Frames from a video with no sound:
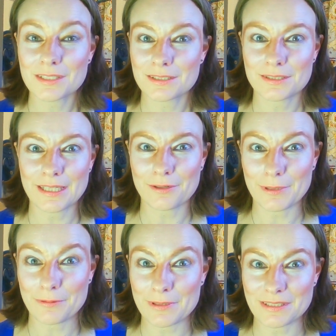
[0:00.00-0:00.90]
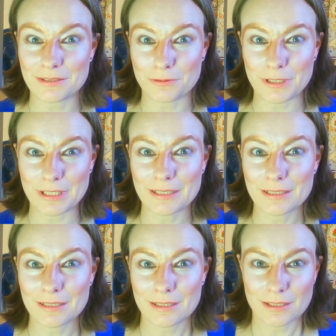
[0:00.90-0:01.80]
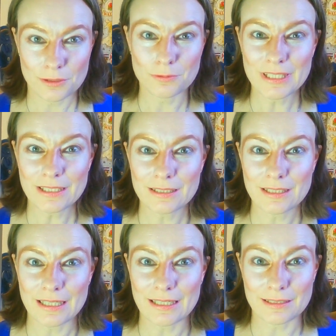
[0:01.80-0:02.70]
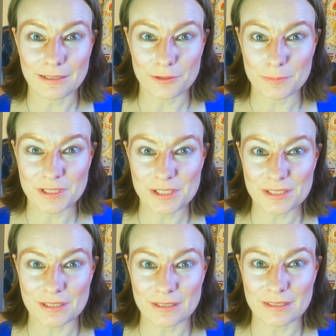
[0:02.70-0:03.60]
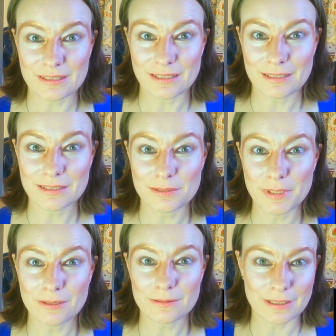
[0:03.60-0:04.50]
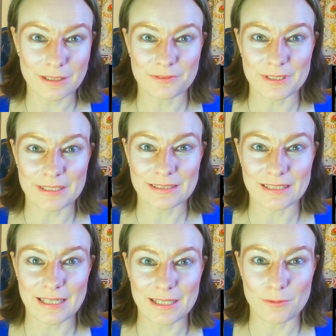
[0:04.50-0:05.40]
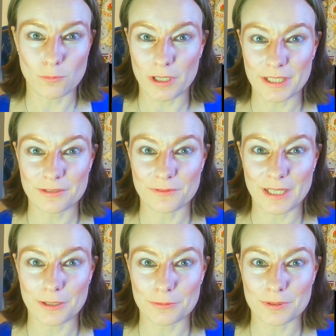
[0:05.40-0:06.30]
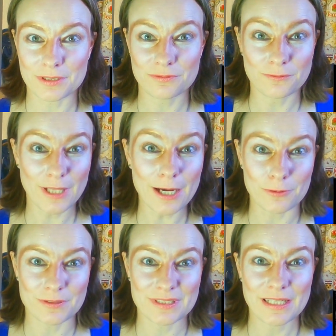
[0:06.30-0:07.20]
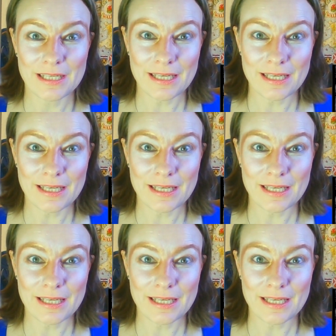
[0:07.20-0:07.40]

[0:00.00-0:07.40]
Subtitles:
To get around this decree, Gwydion and another magician decide to build Guffey's a wife out of flowers,